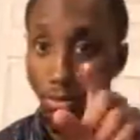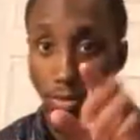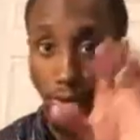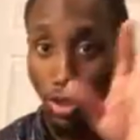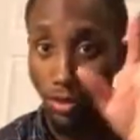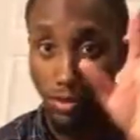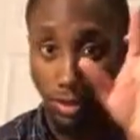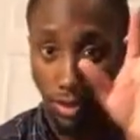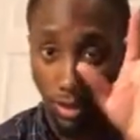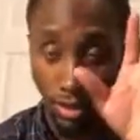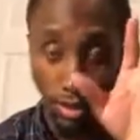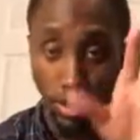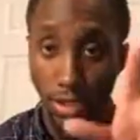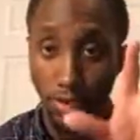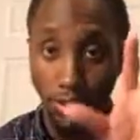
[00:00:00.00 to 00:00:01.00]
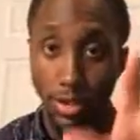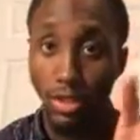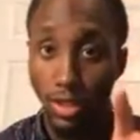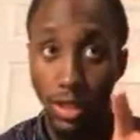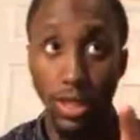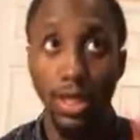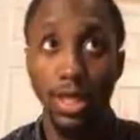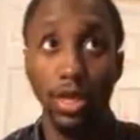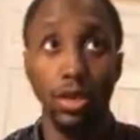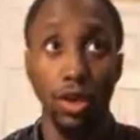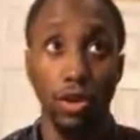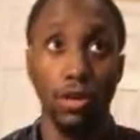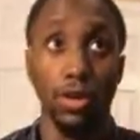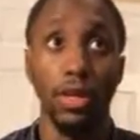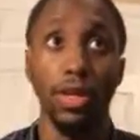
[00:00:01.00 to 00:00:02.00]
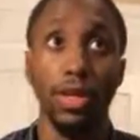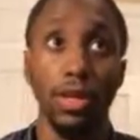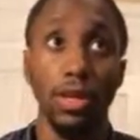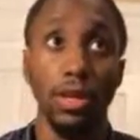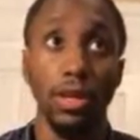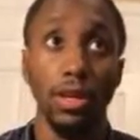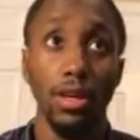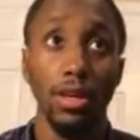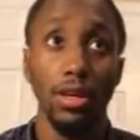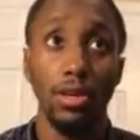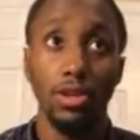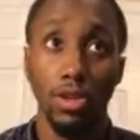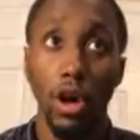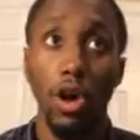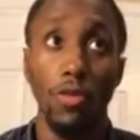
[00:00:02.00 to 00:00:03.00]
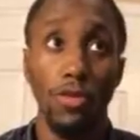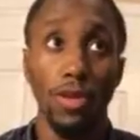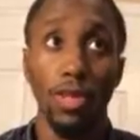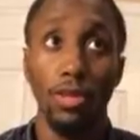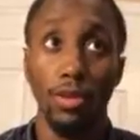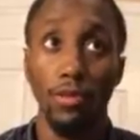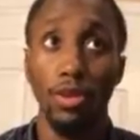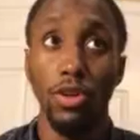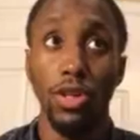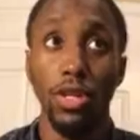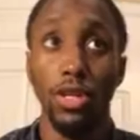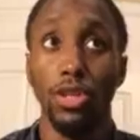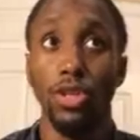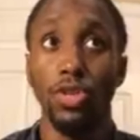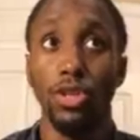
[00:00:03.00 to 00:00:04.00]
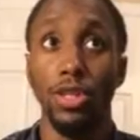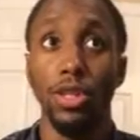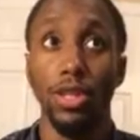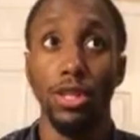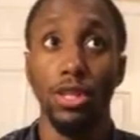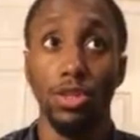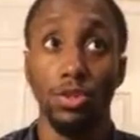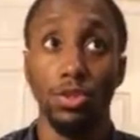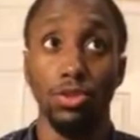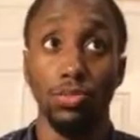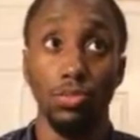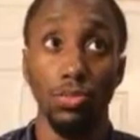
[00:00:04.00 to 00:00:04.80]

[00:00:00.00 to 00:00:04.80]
to get dirty, solving community issues unless they're,